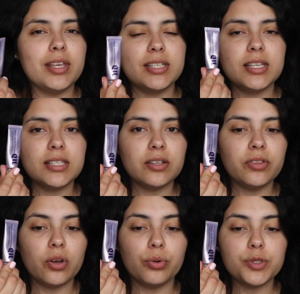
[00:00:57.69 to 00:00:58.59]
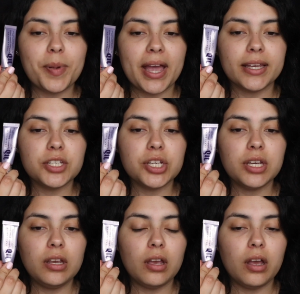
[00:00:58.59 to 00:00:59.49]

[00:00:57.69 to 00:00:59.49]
This is still the old packaging.